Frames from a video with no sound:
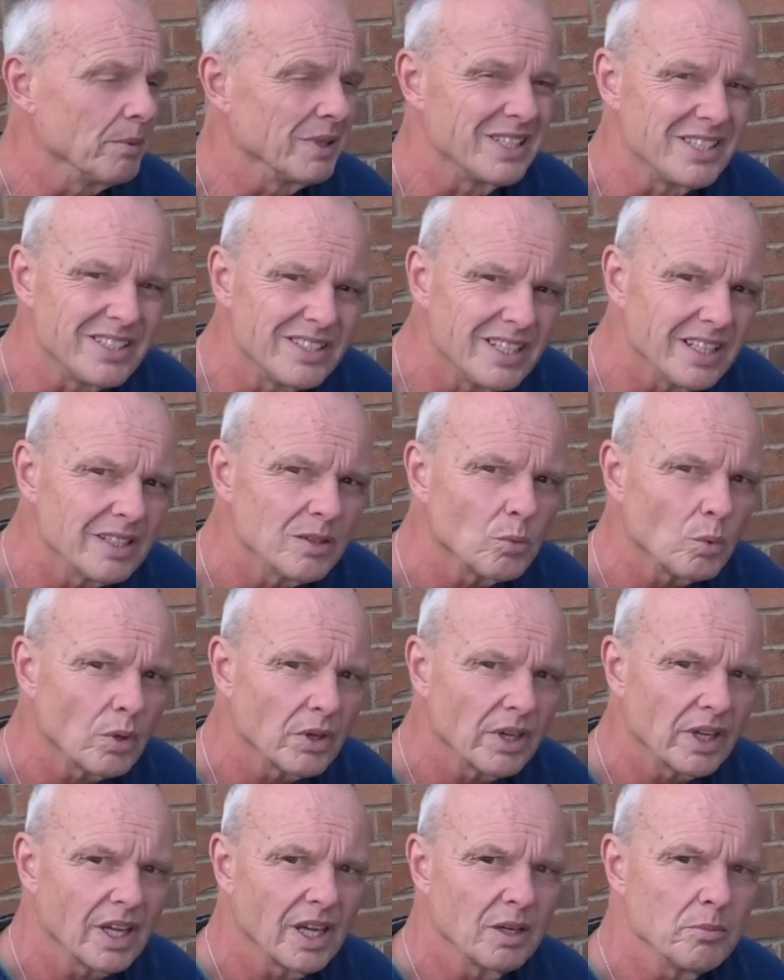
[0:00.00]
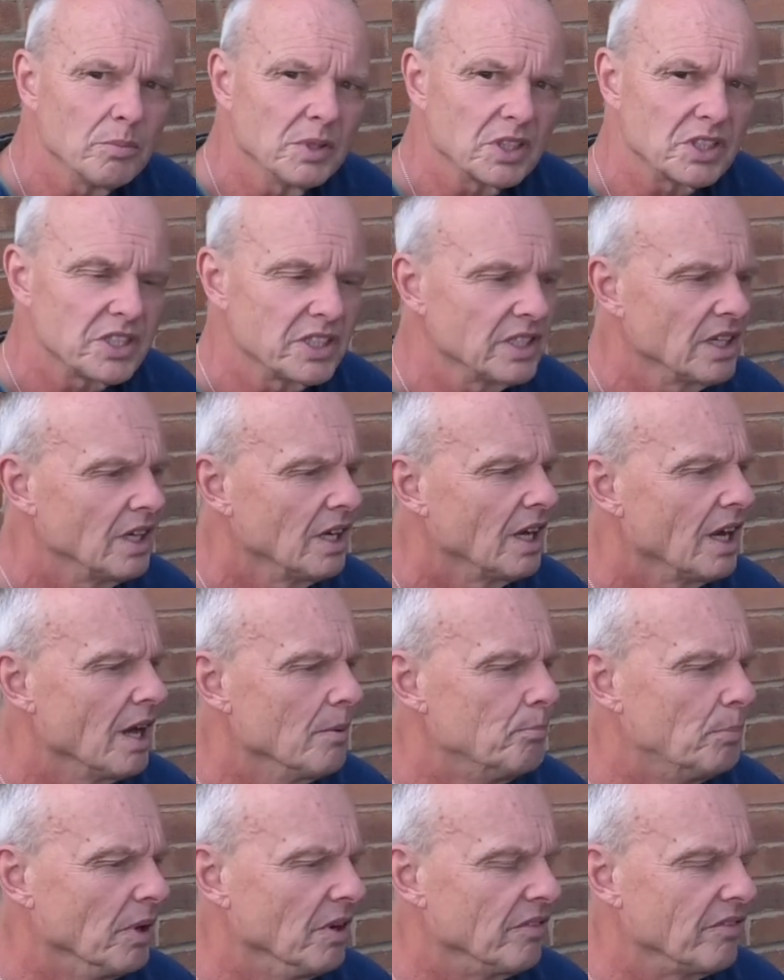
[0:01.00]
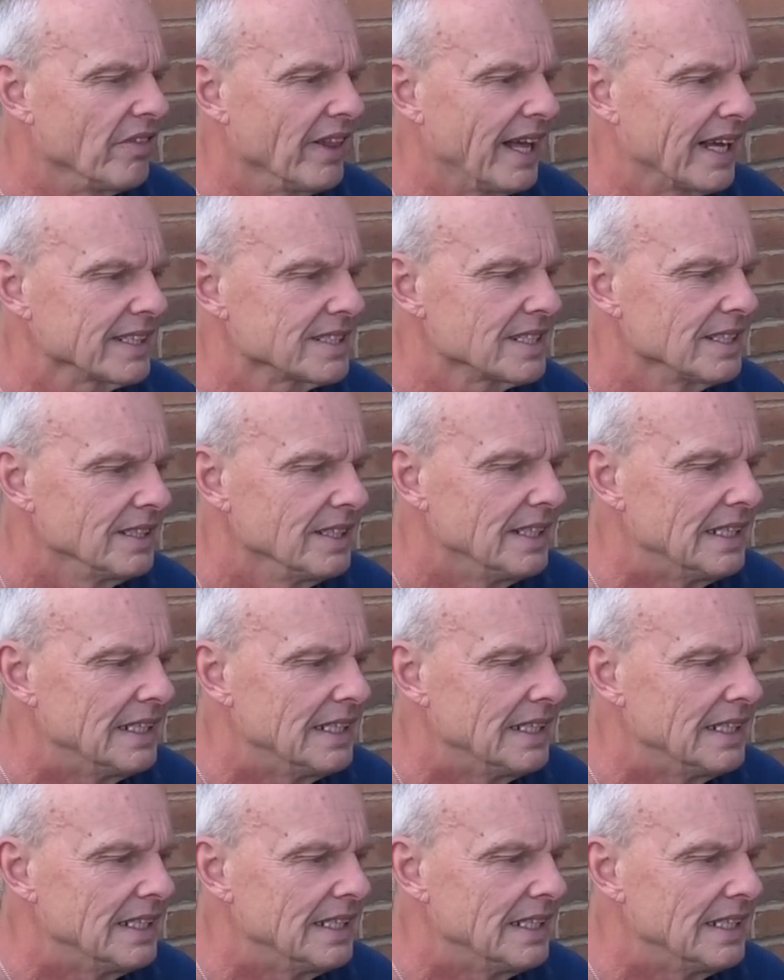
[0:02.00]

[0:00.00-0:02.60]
It didn't want to go much above that.